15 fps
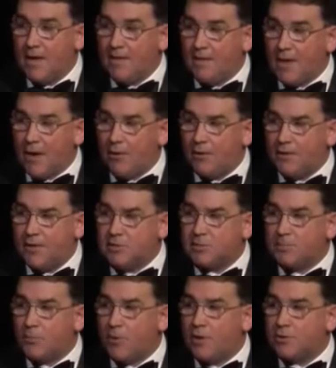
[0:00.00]
They are an
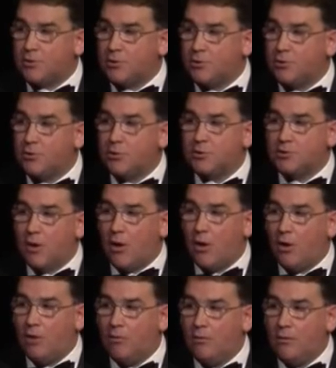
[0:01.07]
inspiration to us
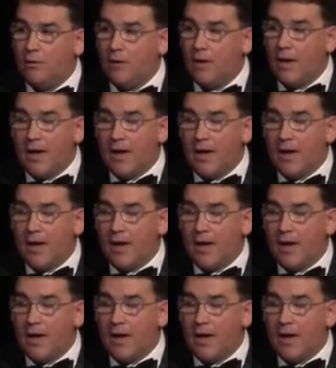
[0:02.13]
all,